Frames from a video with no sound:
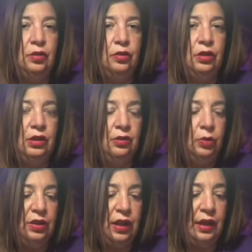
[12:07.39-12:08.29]
you're dealing
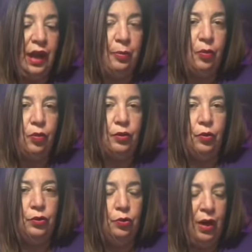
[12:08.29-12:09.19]
with a Capricorn,
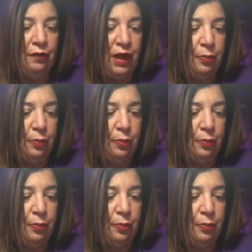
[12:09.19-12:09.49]
or you have